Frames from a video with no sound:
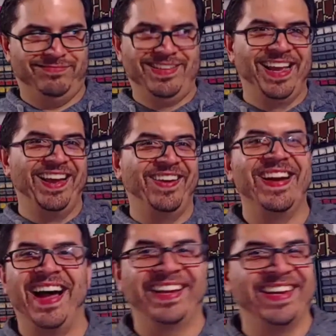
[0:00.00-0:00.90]
we're
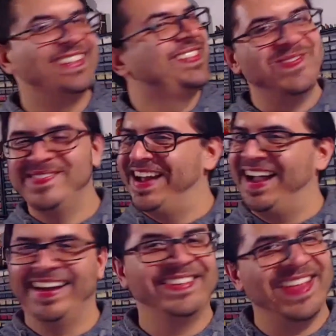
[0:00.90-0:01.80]
not going to do
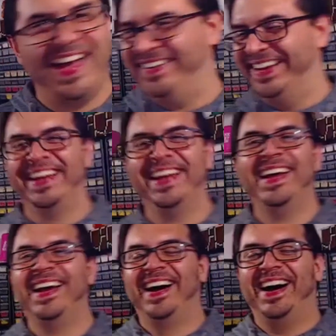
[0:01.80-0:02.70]
that one.
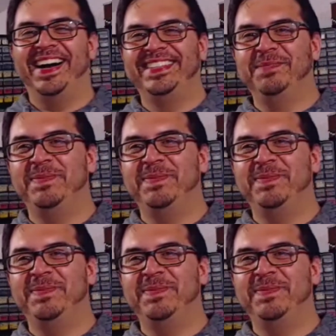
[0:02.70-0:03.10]
Just because,